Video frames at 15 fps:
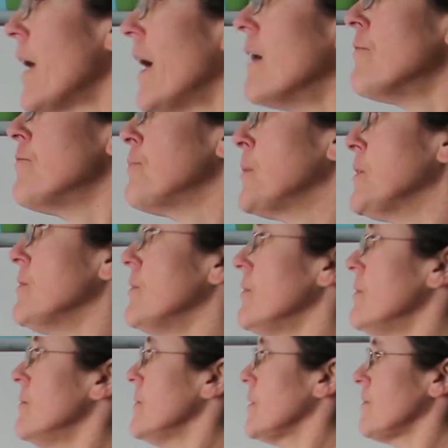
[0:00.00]
have
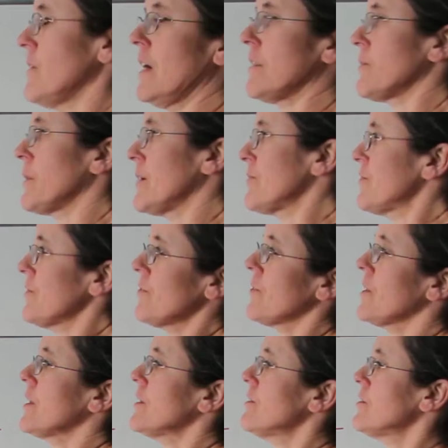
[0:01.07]
peer evaluations
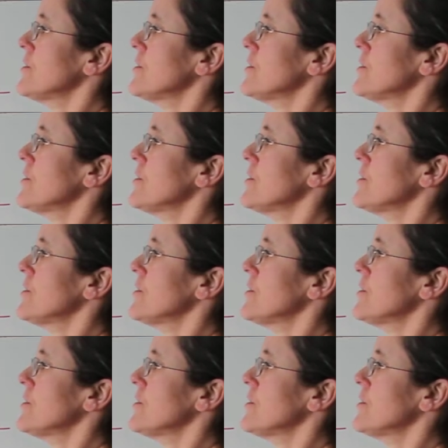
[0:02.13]
later,